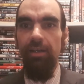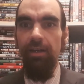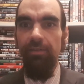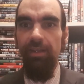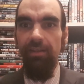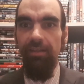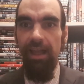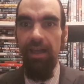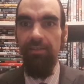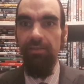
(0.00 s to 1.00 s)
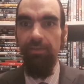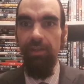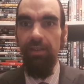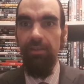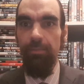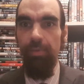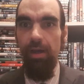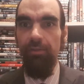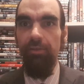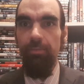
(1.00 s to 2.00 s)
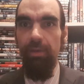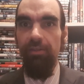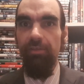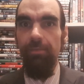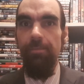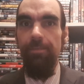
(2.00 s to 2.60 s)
of his last failed botched mission.